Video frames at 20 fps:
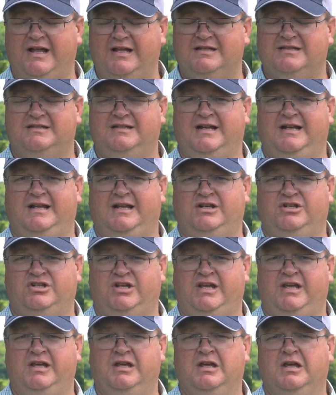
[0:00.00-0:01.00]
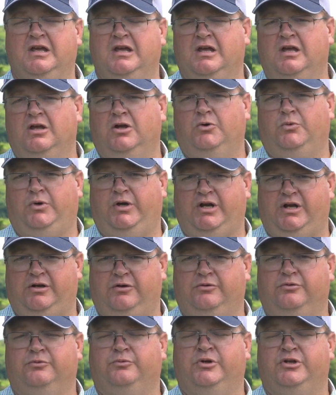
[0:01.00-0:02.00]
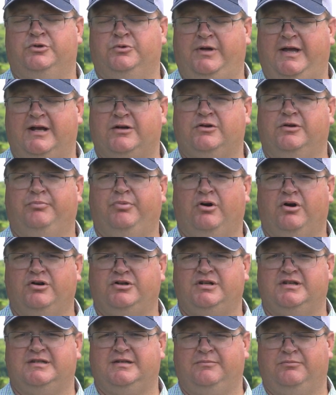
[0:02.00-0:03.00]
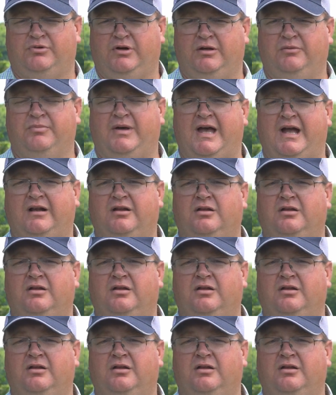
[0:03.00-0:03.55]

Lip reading: DDG, which we actually purchase and bring back